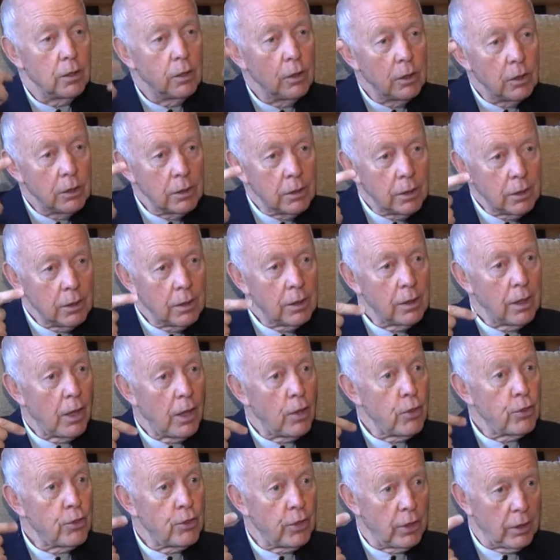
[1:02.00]
learning
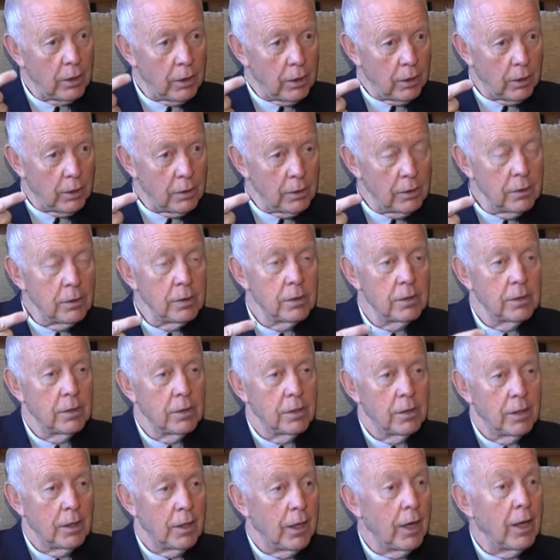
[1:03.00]
and thinking
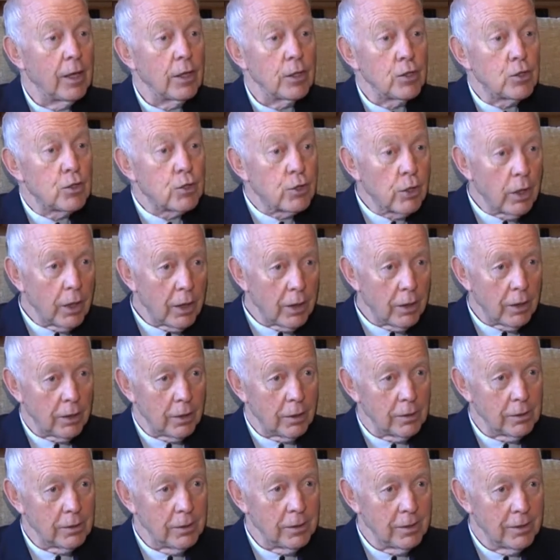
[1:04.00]
and
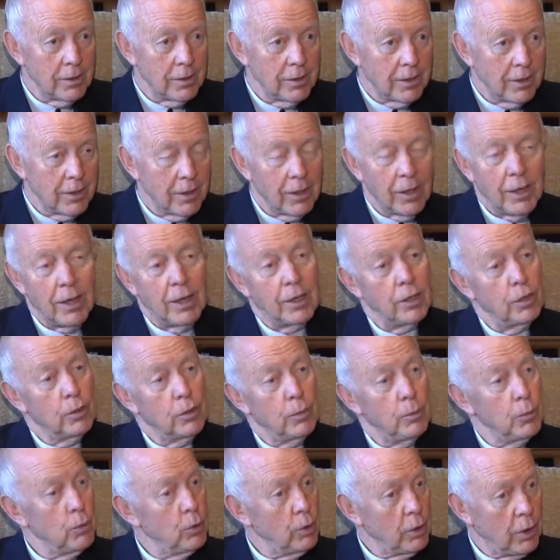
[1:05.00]
training and
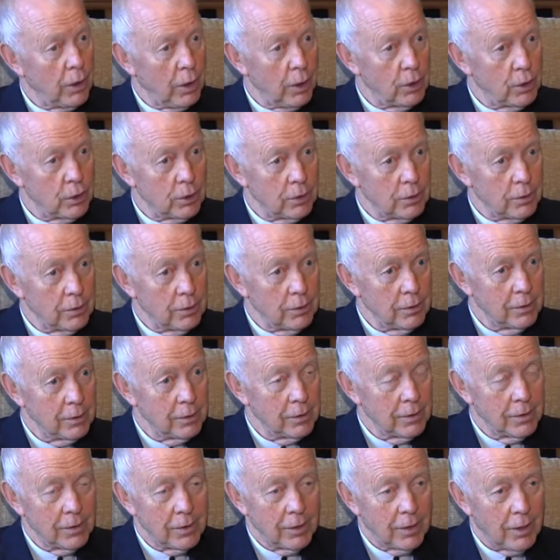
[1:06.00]
communication
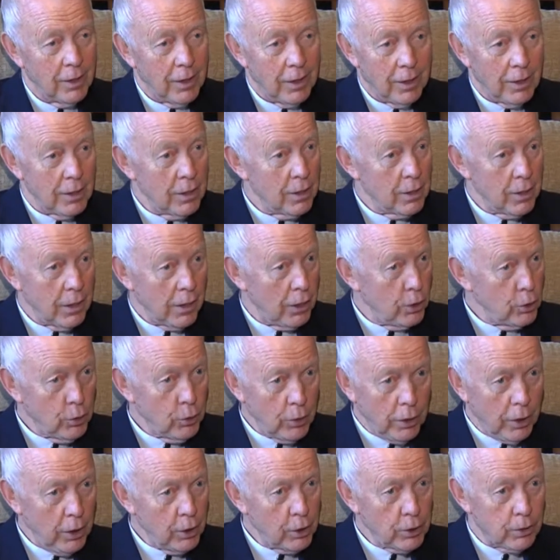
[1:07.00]
and
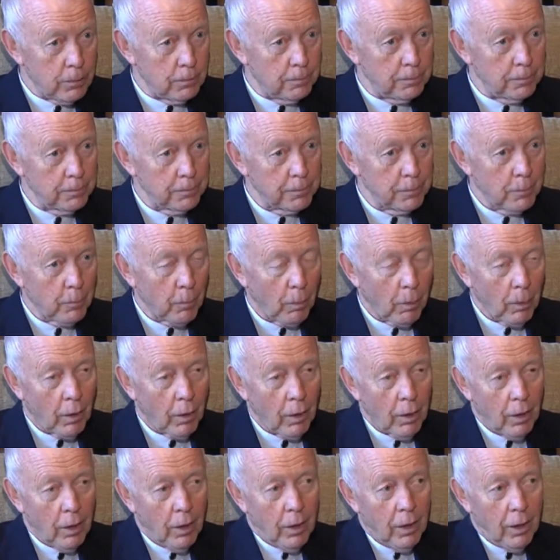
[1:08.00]
education.
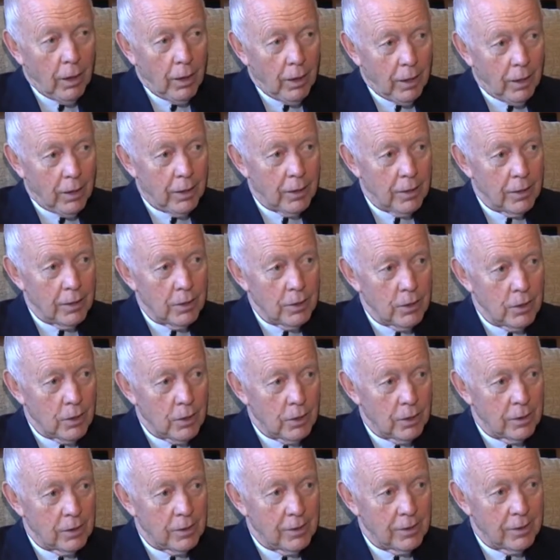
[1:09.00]

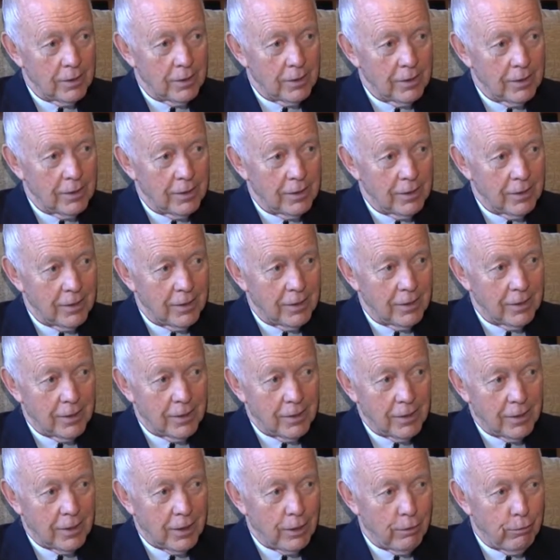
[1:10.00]
And
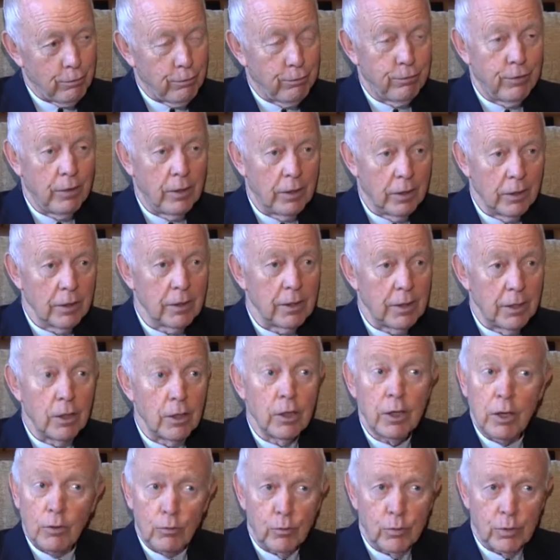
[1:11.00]
I fell
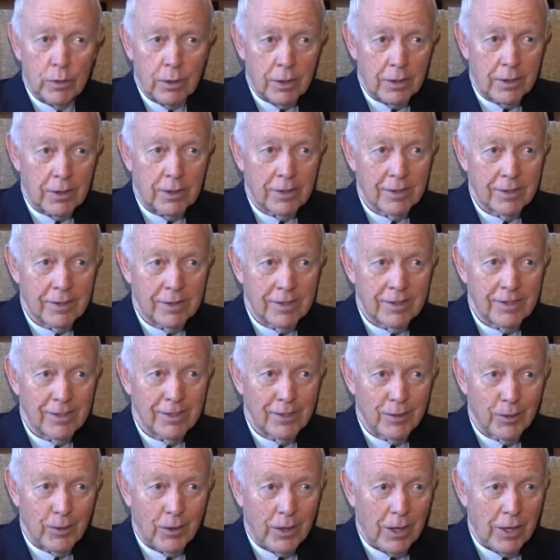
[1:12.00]
in love with it.
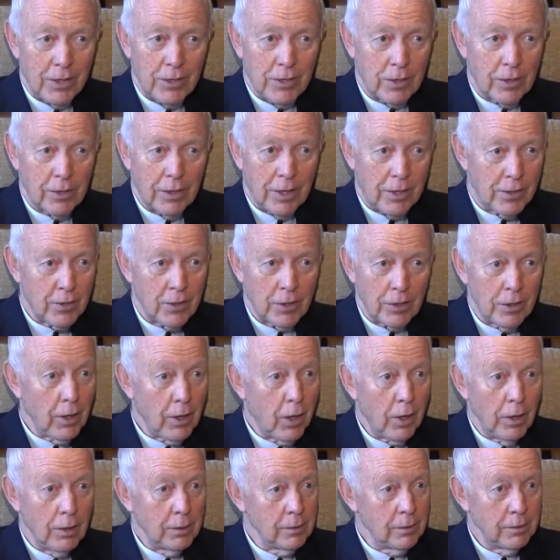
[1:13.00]
You know, as a
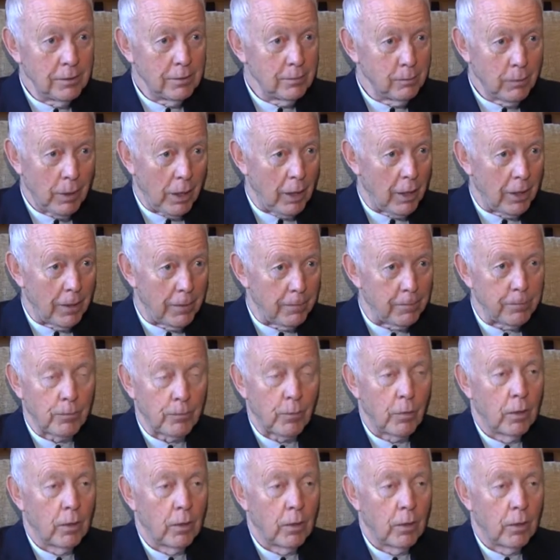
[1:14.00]
young man,